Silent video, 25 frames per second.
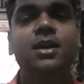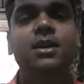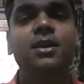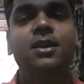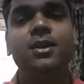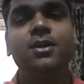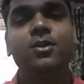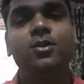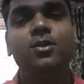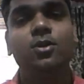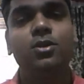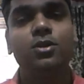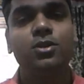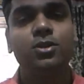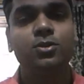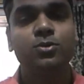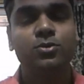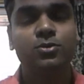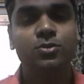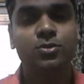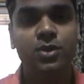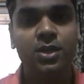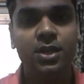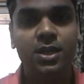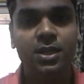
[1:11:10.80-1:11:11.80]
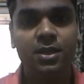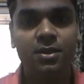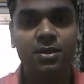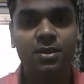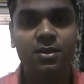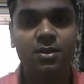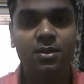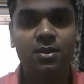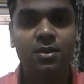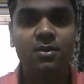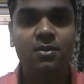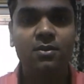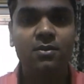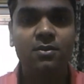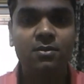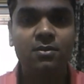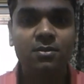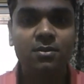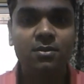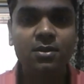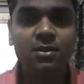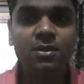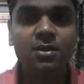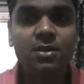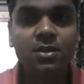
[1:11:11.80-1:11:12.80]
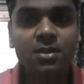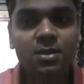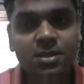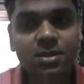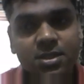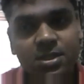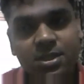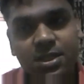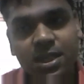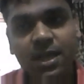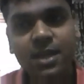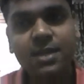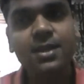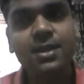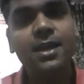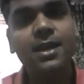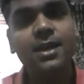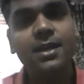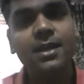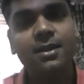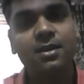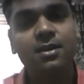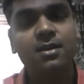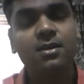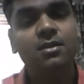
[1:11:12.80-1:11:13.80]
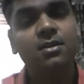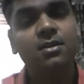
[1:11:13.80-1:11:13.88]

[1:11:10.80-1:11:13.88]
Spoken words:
that I taught you today. Stay there.